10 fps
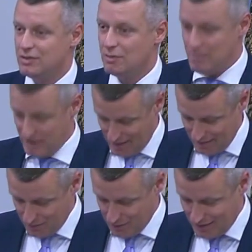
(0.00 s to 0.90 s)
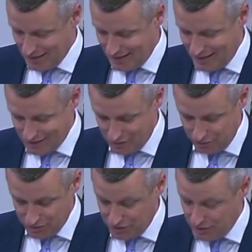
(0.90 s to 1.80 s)
to women and the working class
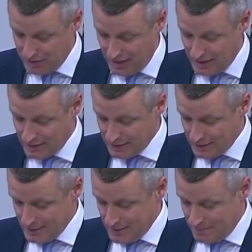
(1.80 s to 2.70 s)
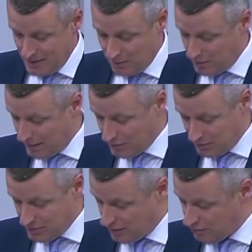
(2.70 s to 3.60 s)
across the UK. Now, I want to pay
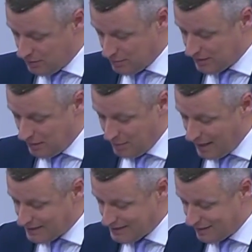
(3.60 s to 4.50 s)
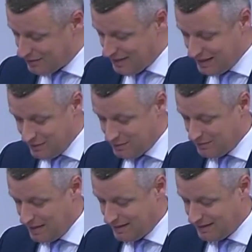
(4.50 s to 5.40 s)
tribute to the incredible campaigners that continue to
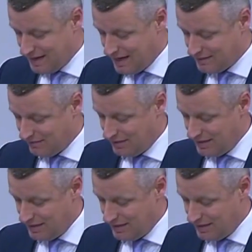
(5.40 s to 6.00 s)
make the case for